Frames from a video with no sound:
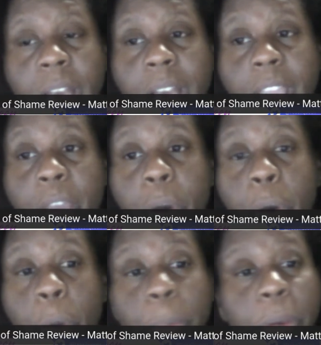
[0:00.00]
I
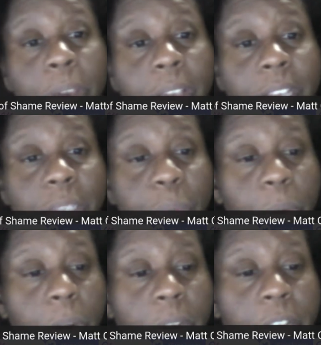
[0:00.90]
hope you guys
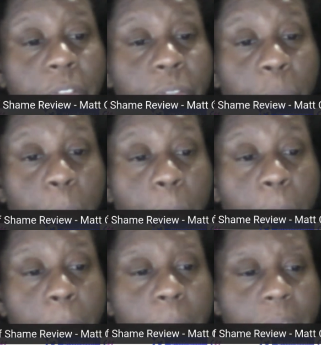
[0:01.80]
were
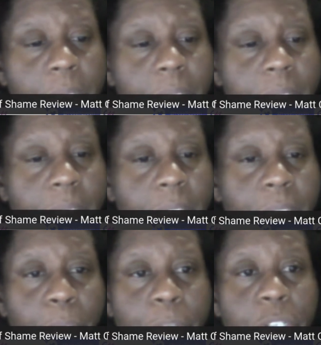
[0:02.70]
informed and that
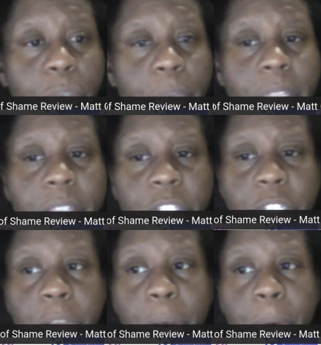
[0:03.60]
you enjoyed the
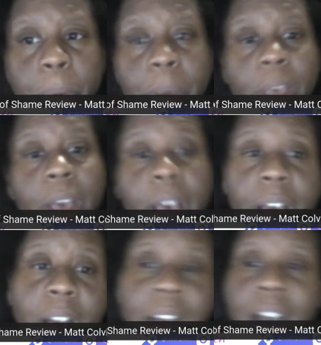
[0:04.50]
show.
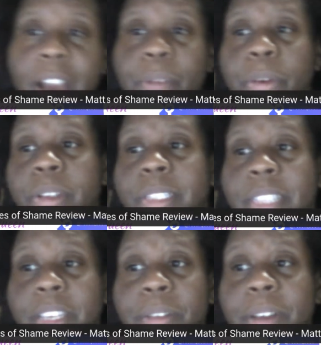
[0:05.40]
I will
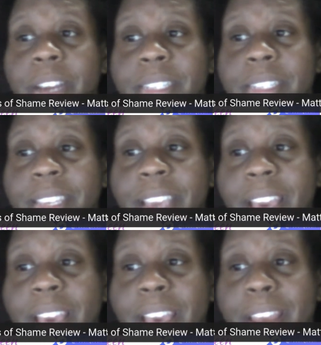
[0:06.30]
see you guys
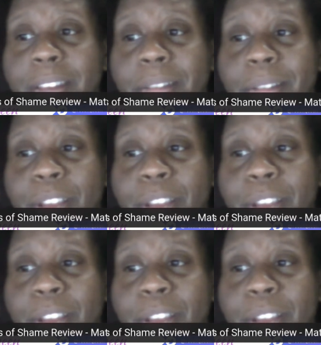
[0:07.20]
again.